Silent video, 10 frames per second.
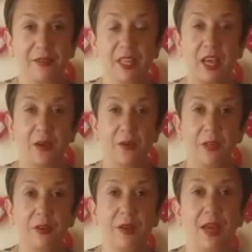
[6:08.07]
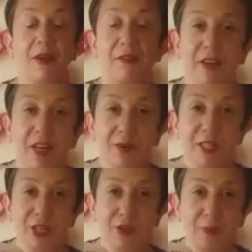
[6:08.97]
so you get my video in 2